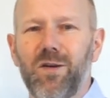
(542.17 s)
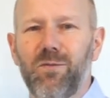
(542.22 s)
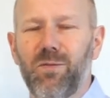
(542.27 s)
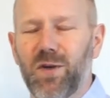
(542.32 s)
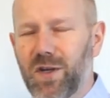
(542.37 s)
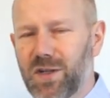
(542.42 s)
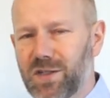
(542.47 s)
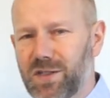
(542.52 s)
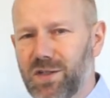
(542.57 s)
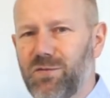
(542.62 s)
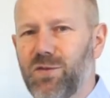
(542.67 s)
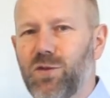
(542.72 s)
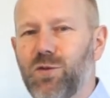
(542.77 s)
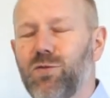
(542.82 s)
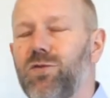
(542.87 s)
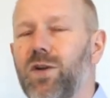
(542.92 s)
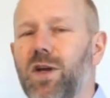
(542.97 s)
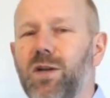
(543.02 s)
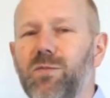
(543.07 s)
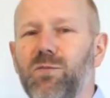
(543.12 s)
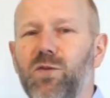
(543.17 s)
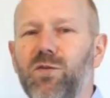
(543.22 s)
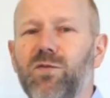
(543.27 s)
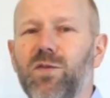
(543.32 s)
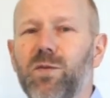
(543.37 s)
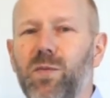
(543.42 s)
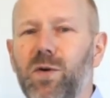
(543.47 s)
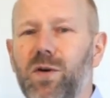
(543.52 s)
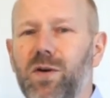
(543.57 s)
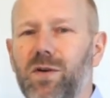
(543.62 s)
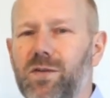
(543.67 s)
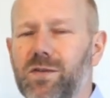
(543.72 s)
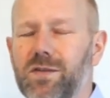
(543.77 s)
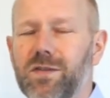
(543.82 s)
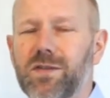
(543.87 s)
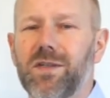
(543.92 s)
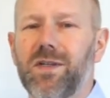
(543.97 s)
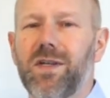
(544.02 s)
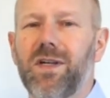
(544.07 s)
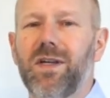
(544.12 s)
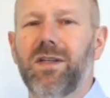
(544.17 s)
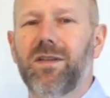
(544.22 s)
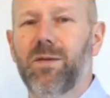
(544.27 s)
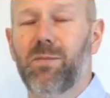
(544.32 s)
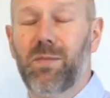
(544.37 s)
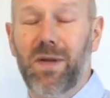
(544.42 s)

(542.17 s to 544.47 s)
because if you do not move the pearls, the